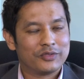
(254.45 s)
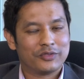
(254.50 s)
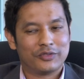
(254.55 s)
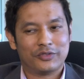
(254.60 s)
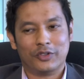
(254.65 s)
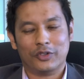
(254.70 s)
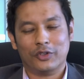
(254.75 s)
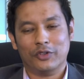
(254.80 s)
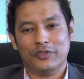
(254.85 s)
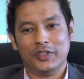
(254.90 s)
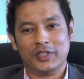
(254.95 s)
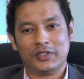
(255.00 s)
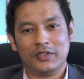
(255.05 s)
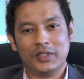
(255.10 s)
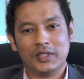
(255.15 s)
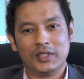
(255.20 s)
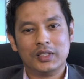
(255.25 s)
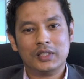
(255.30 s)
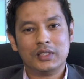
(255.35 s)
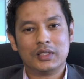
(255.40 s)
For obvious
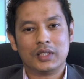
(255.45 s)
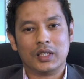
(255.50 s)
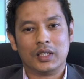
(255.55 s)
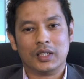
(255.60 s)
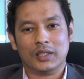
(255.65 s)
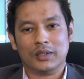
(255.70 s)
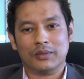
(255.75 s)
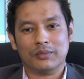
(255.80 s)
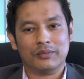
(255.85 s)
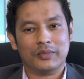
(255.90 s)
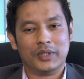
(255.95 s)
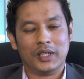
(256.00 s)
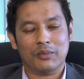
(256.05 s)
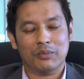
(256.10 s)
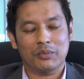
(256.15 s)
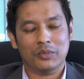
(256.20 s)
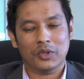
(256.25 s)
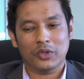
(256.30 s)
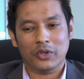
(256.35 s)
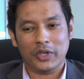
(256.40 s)
reasons, there are
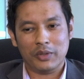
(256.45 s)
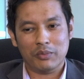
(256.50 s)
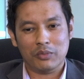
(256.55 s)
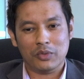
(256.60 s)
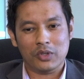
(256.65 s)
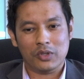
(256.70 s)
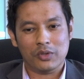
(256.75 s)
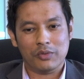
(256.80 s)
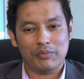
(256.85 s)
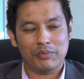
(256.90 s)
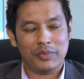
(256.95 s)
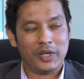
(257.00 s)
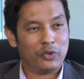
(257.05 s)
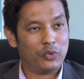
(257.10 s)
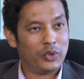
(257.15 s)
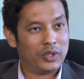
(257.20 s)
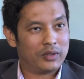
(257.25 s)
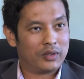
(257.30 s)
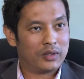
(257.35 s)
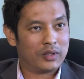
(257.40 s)
more and more
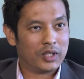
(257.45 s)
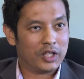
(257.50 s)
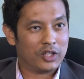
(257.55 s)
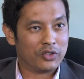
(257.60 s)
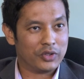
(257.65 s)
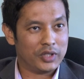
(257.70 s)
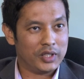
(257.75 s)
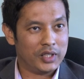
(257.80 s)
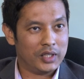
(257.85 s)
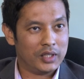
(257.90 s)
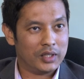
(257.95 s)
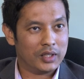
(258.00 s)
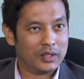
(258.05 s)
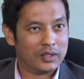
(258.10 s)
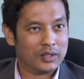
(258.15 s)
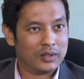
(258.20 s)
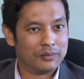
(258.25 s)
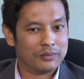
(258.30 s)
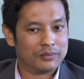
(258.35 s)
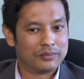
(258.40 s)
bandwidth-hungry
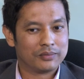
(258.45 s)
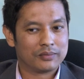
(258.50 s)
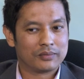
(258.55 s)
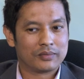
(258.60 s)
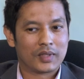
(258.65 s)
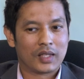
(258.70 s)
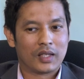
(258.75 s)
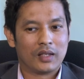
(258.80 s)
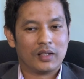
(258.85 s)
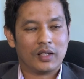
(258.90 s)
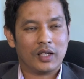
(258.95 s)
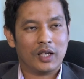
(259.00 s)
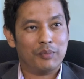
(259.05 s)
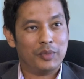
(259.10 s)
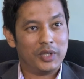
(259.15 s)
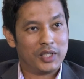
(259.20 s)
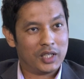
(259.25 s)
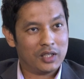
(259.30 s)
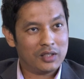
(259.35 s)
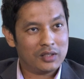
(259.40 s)

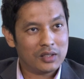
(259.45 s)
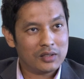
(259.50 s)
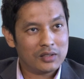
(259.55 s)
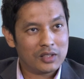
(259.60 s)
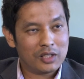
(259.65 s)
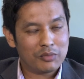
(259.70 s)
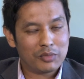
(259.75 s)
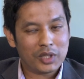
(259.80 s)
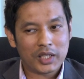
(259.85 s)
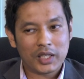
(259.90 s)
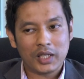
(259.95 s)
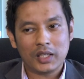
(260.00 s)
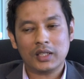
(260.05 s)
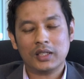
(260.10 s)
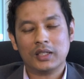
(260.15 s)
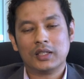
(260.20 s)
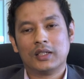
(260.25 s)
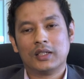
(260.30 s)
applications in the market.